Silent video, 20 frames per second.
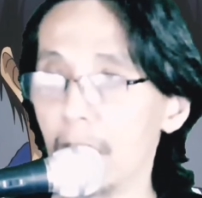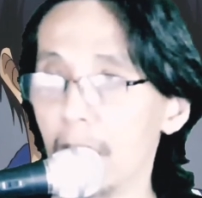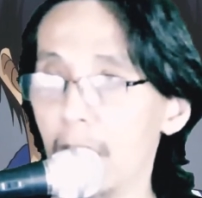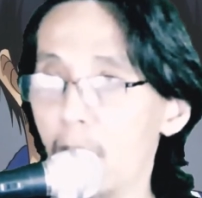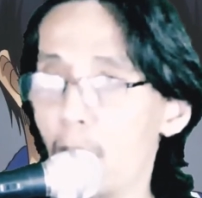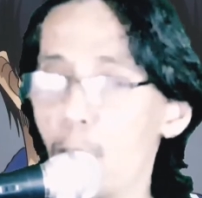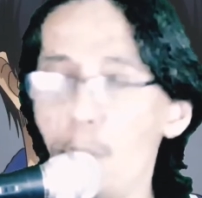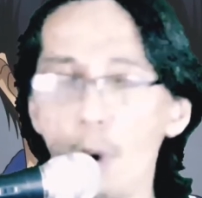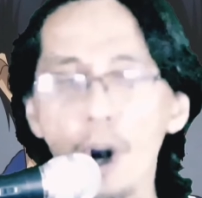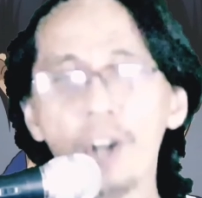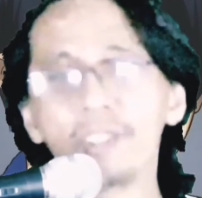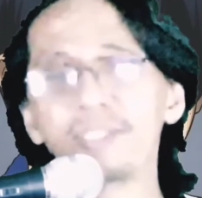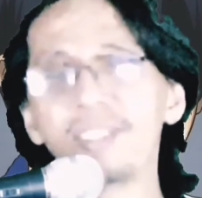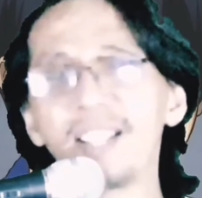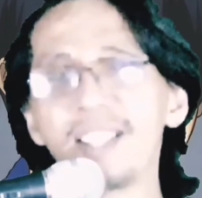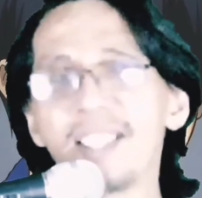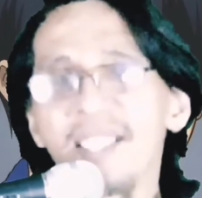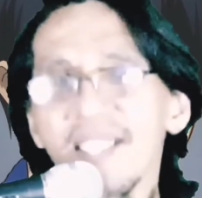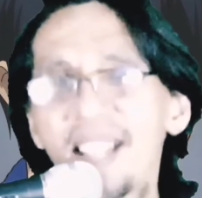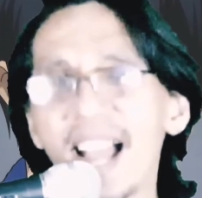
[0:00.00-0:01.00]
a
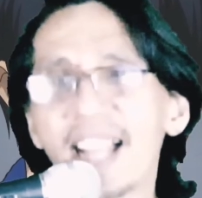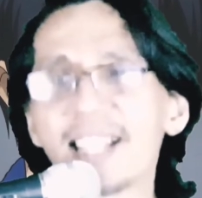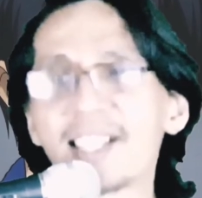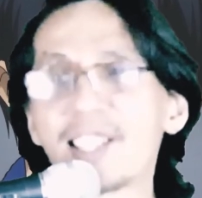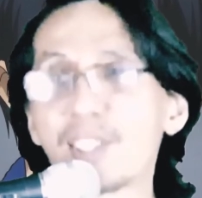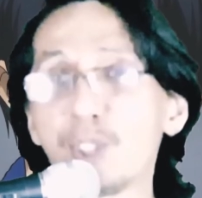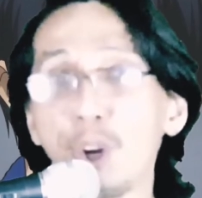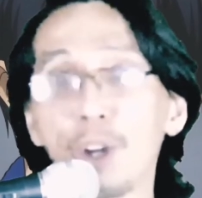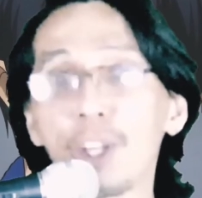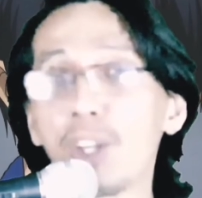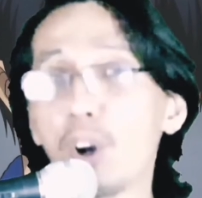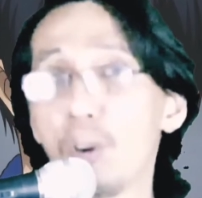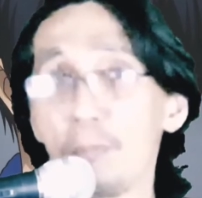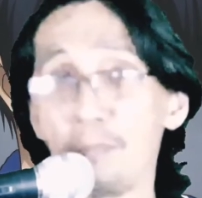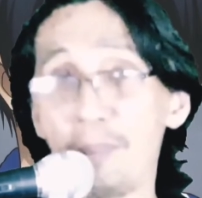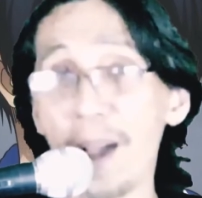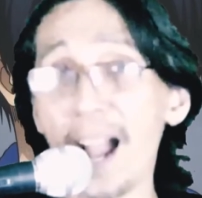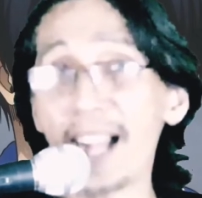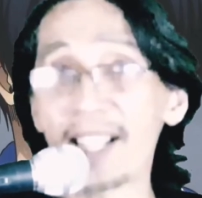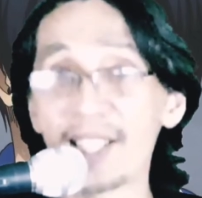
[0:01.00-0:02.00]
worthless side story or
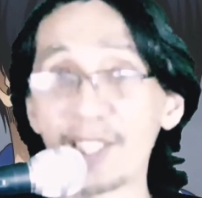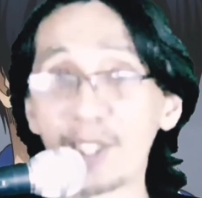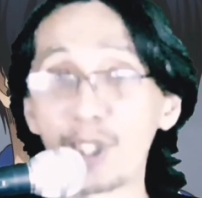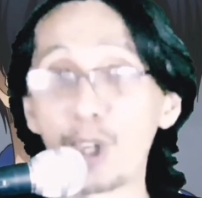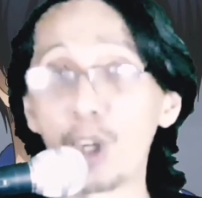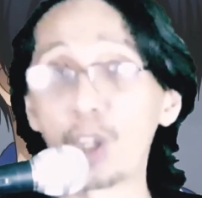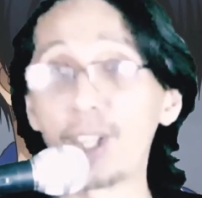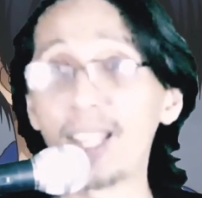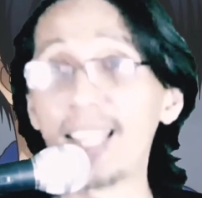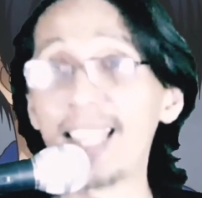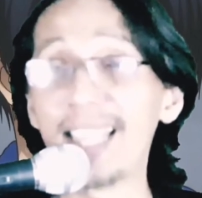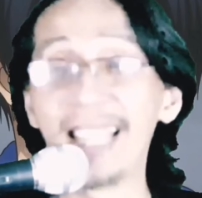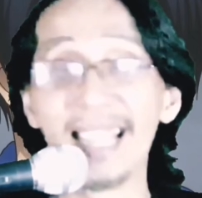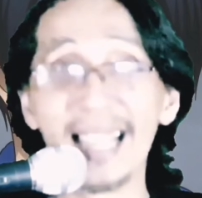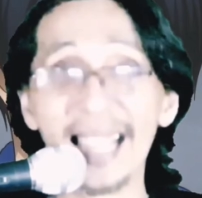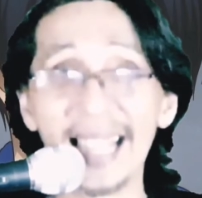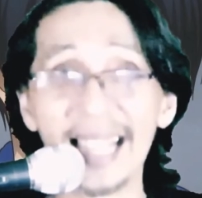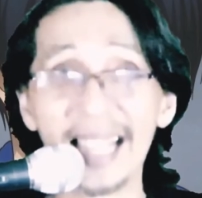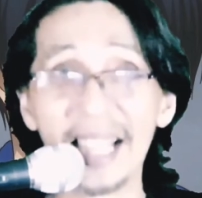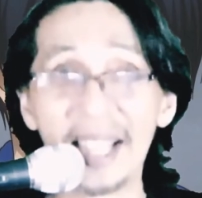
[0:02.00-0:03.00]
backstory
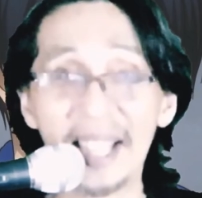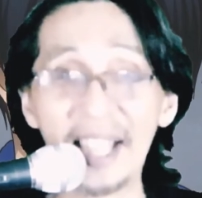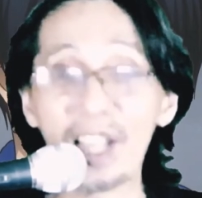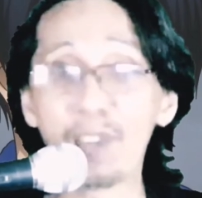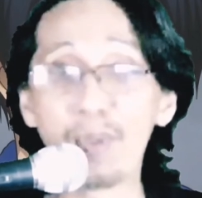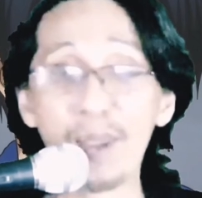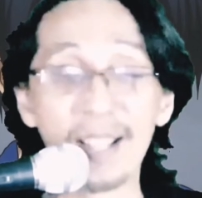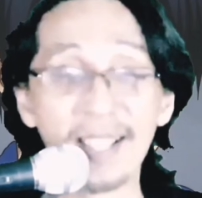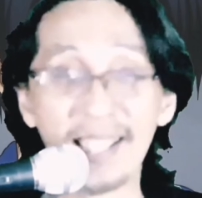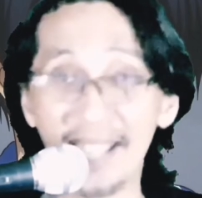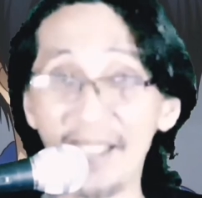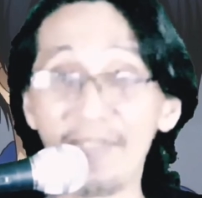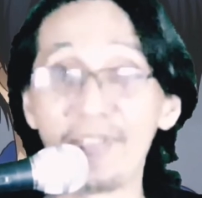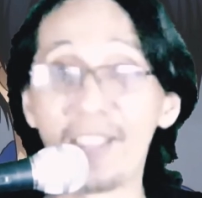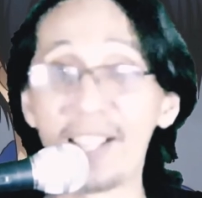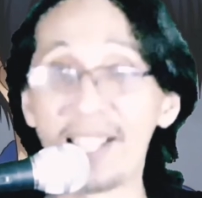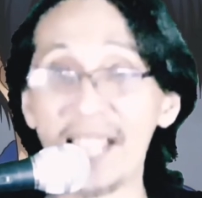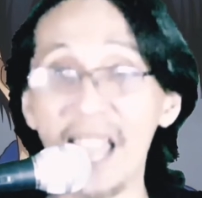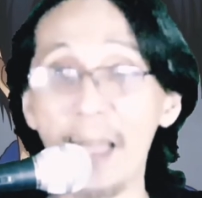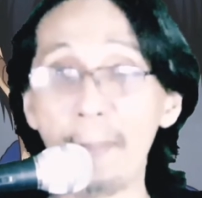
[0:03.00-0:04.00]
sequence in
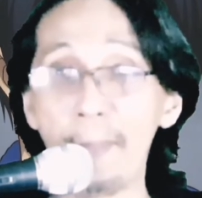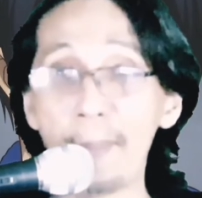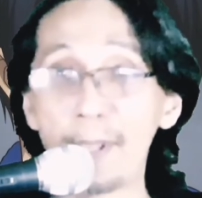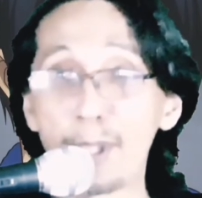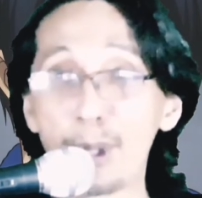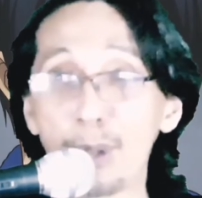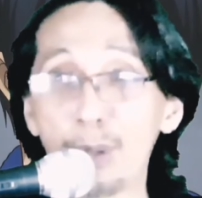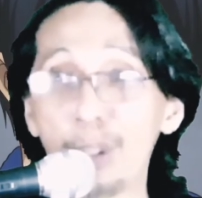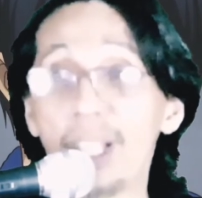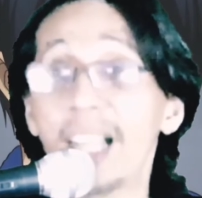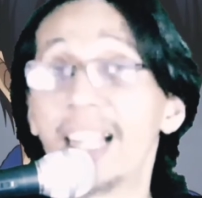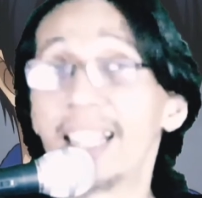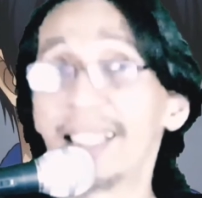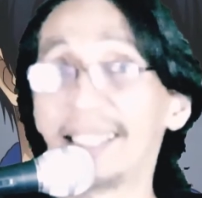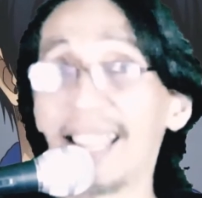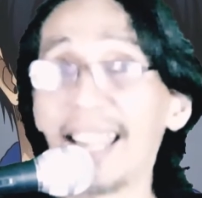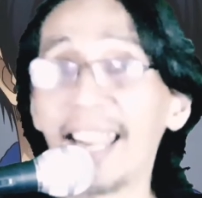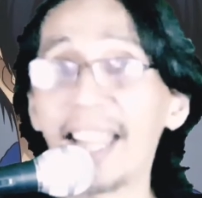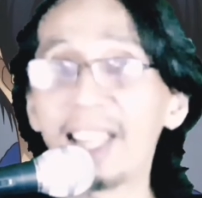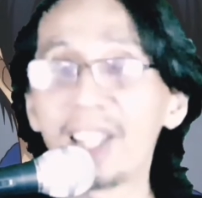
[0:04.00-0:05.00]
this episode.
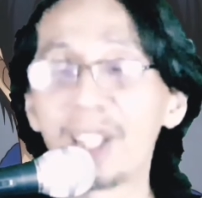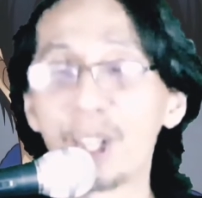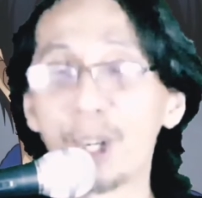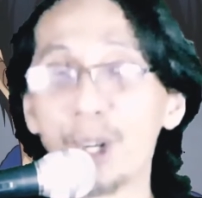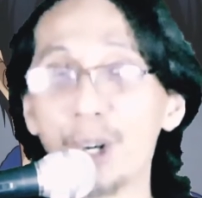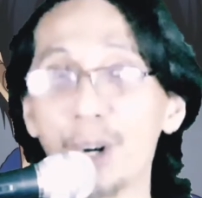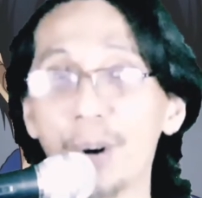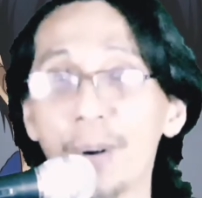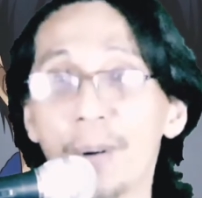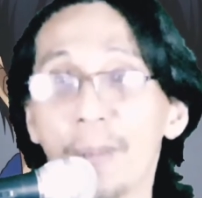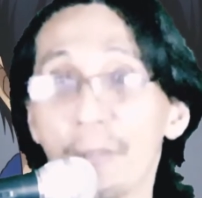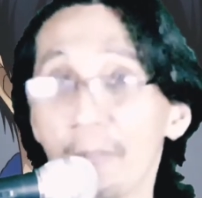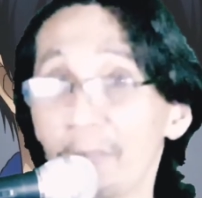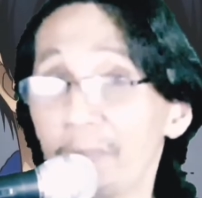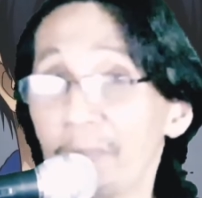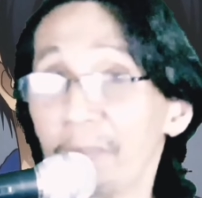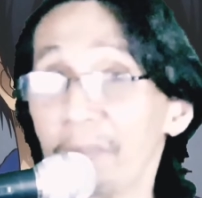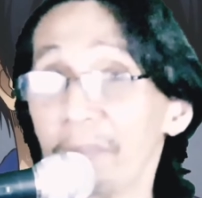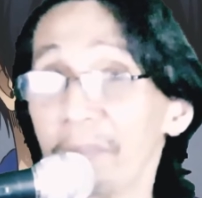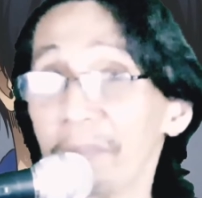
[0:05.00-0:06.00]
Tingin nyo,
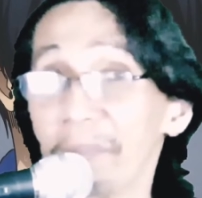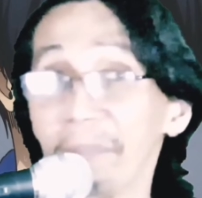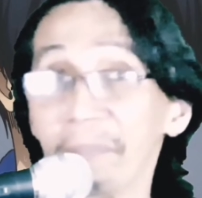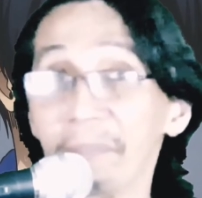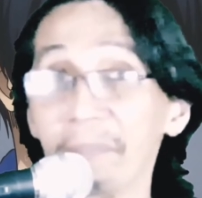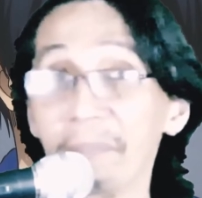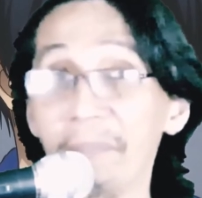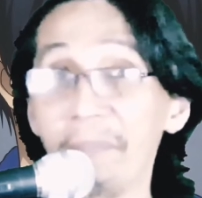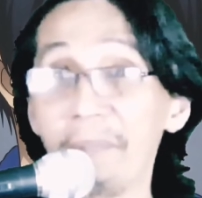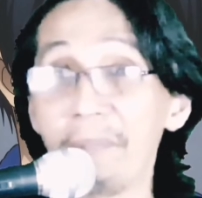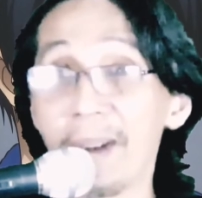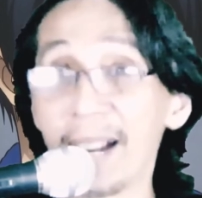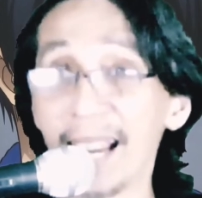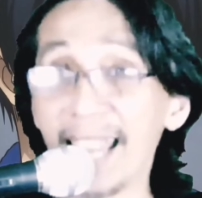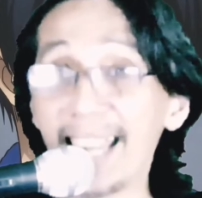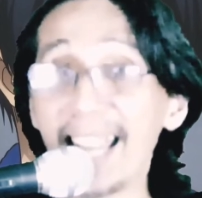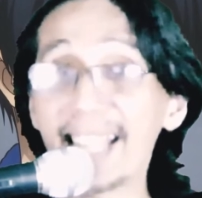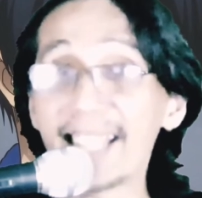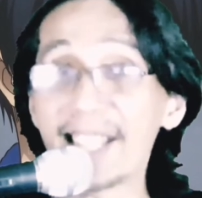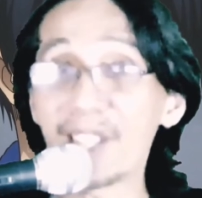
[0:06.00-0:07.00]

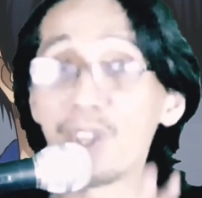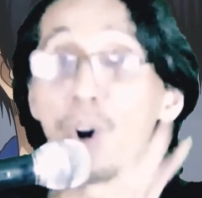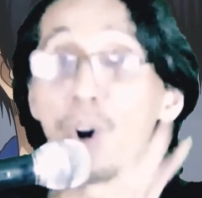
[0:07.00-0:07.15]
Magigets nyo